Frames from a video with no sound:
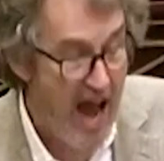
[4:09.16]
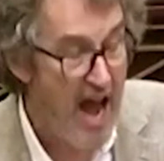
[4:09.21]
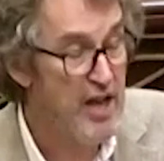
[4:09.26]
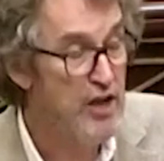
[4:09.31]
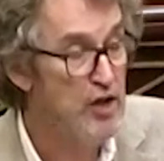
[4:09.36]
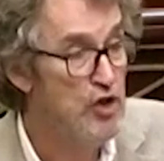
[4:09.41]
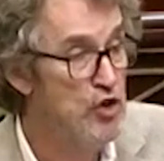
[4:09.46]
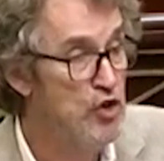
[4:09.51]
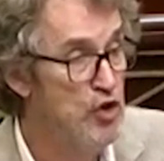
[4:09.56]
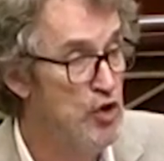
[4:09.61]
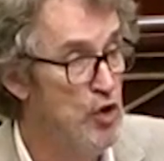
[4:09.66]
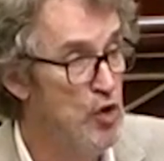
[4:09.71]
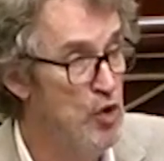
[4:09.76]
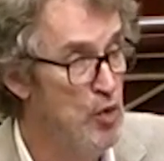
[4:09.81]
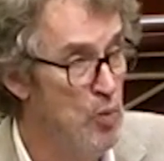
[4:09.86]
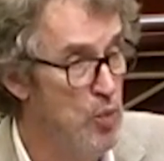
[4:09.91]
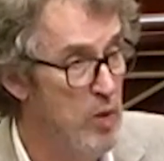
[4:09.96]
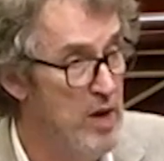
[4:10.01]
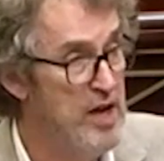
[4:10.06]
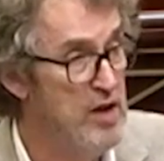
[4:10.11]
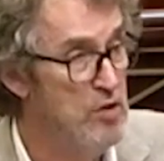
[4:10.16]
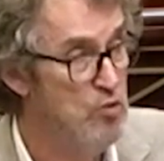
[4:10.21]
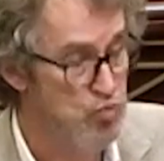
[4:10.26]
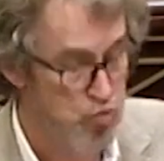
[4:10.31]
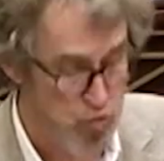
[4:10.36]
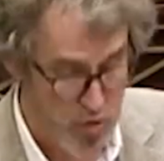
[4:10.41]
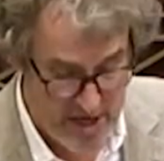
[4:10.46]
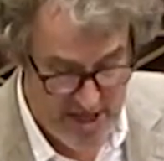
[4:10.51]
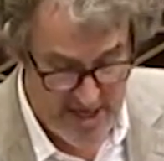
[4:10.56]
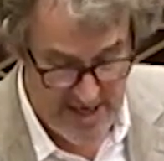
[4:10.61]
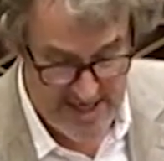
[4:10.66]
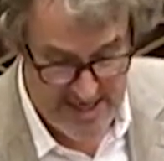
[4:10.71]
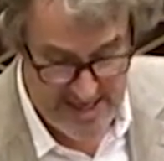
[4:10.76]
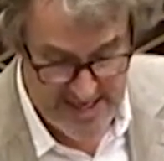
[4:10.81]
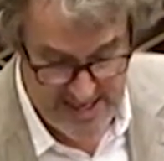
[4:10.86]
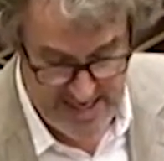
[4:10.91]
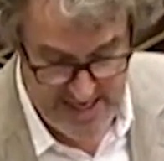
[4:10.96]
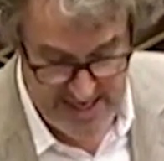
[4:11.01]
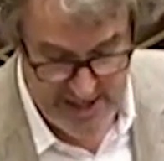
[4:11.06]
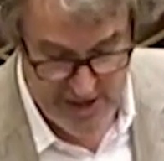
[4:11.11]
And do we really
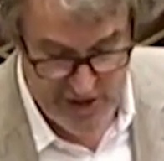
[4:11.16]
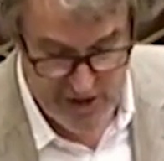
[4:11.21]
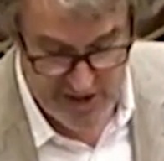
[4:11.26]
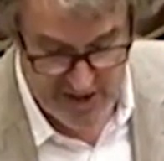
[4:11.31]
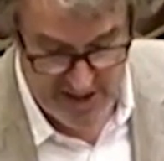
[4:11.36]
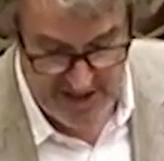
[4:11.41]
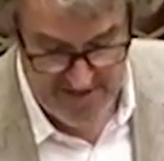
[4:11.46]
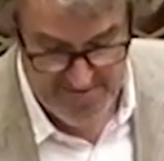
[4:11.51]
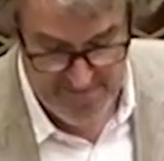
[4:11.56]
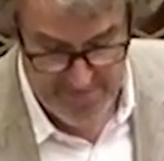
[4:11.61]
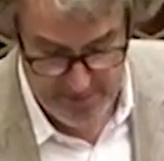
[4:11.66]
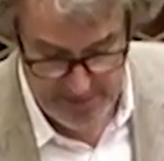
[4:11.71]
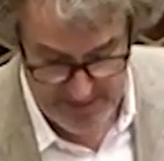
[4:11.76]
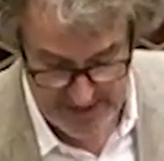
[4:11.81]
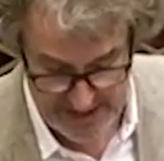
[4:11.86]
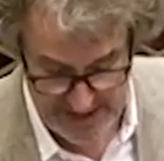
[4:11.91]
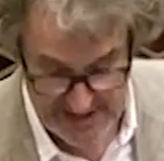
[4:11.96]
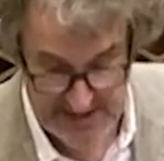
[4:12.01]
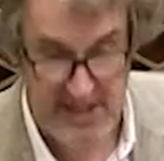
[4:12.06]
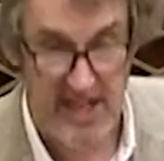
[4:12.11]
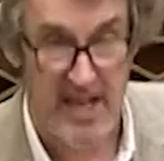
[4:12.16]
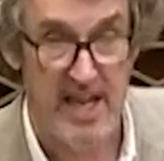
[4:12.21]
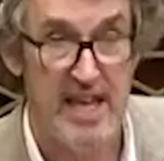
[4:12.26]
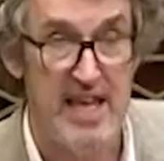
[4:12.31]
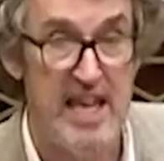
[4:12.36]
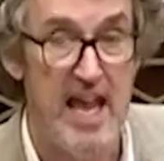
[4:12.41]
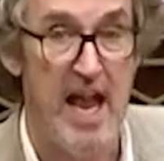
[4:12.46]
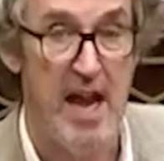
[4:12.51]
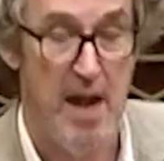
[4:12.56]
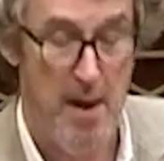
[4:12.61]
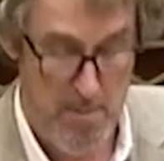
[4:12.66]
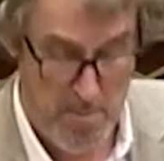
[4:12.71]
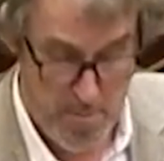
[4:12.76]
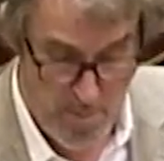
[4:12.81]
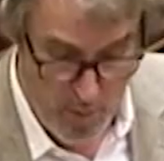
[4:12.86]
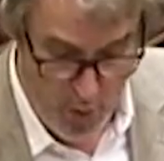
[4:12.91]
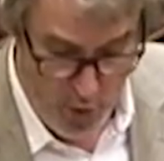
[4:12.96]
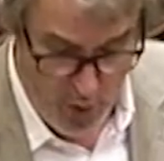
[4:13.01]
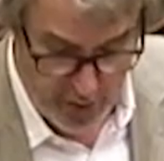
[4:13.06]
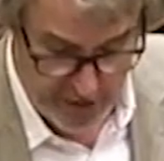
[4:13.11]
need to give police yet
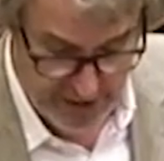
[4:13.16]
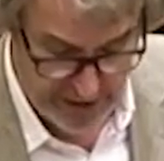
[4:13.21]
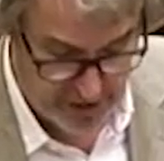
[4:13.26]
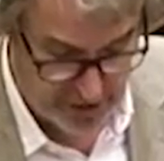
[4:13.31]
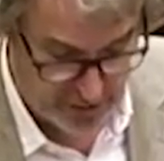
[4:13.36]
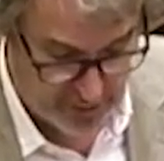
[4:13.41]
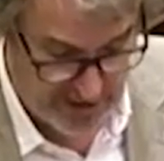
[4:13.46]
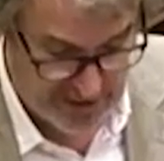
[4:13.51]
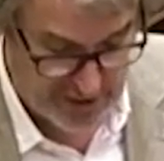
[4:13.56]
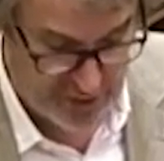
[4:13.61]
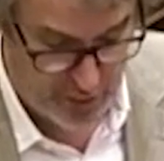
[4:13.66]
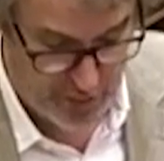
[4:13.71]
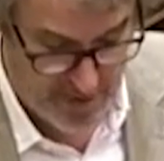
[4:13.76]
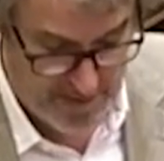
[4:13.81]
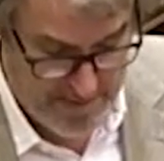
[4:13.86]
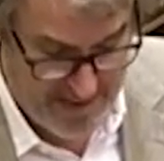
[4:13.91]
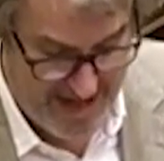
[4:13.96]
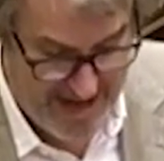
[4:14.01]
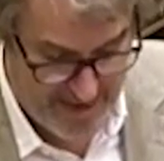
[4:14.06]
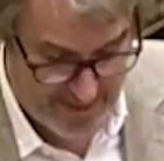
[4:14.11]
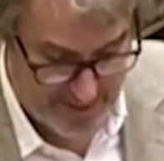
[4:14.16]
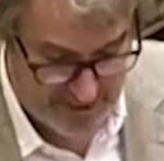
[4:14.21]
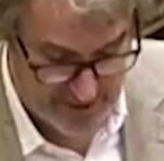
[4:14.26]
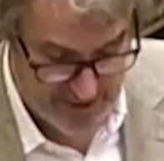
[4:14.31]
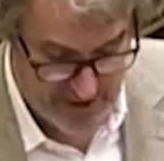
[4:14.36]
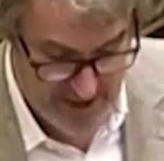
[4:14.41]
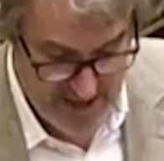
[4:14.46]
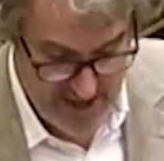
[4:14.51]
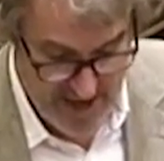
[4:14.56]
more discretionary powers?